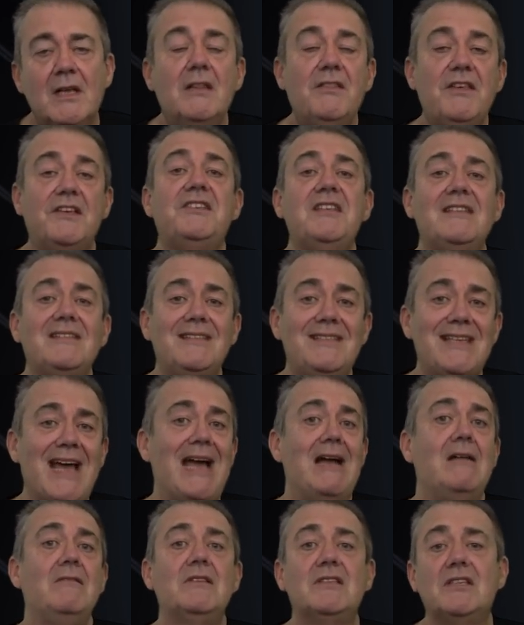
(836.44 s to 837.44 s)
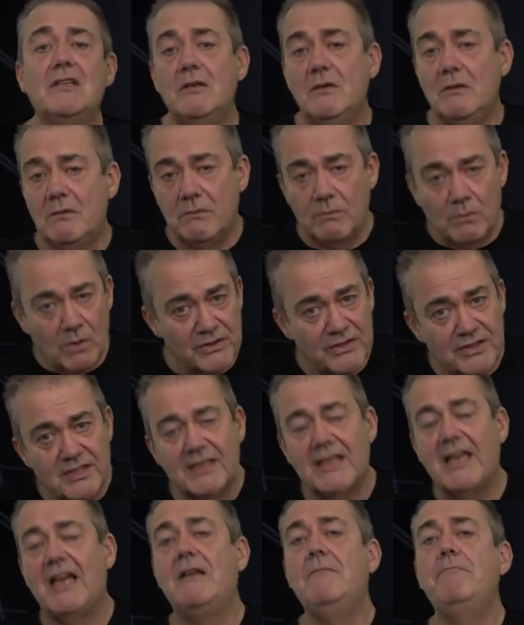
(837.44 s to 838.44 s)
This is down to, once
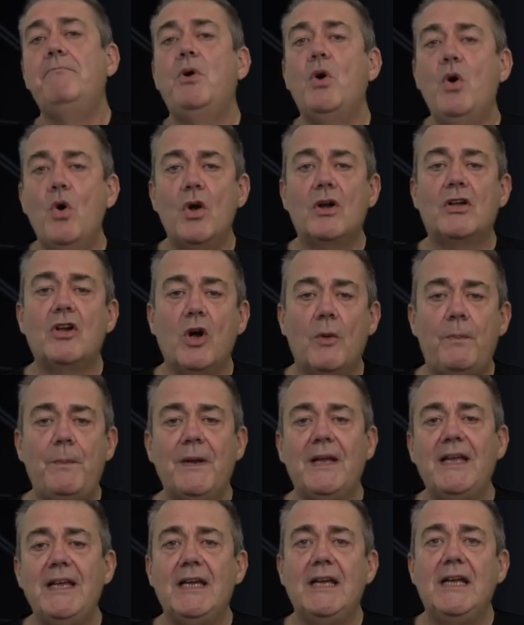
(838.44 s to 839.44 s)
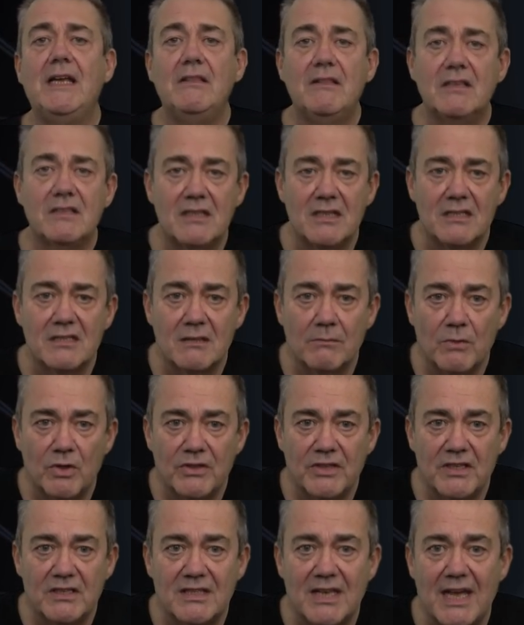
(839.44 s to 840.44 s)
again, poor coupling in the system
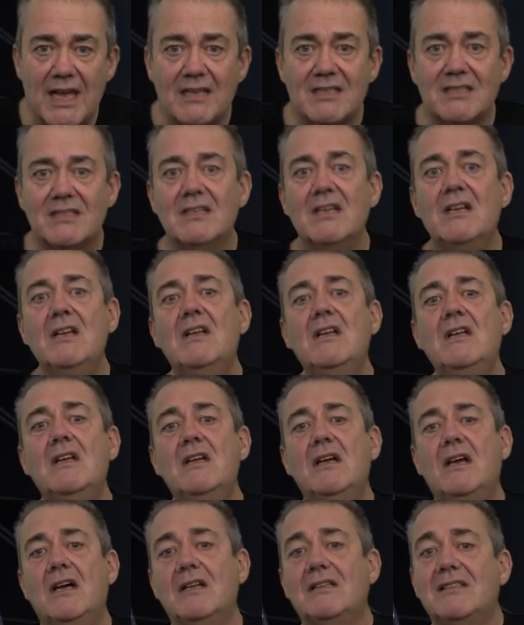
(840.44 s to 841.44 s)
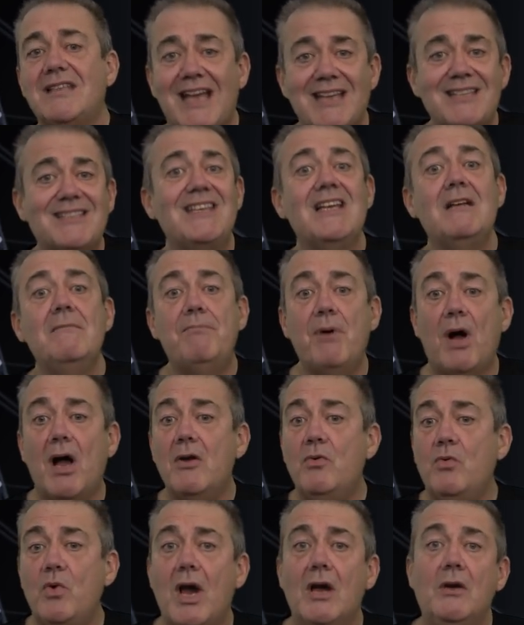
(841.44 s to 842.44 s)
under test, uh, testing
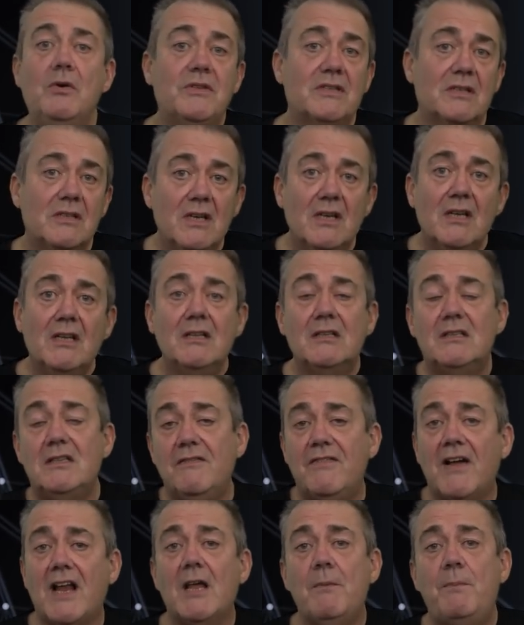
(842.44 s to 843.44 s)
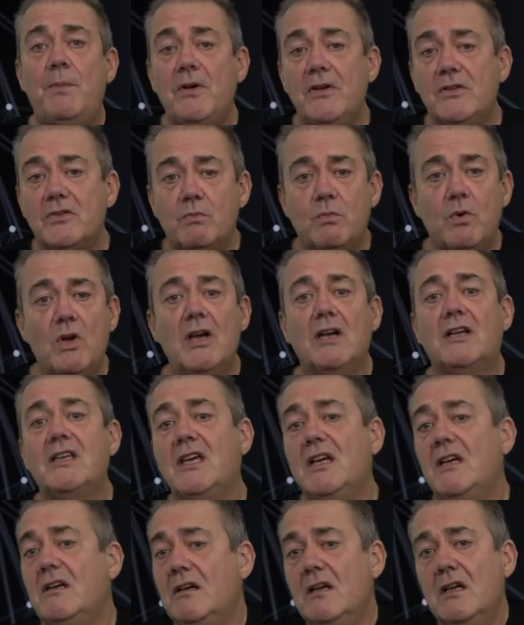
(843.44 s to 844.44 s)
by rote, developers
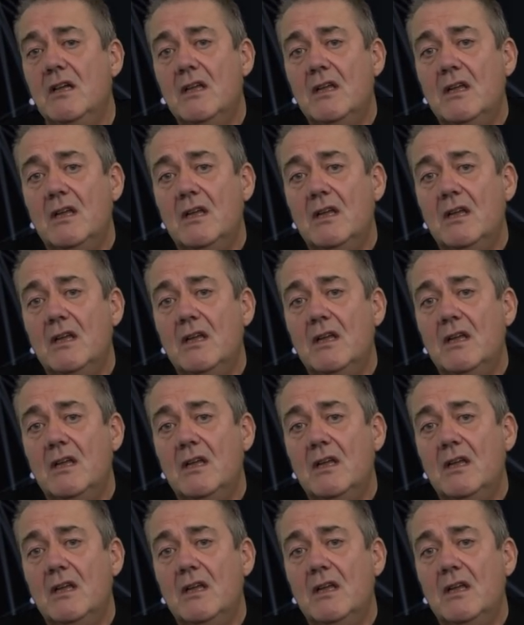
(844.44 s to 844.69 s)
working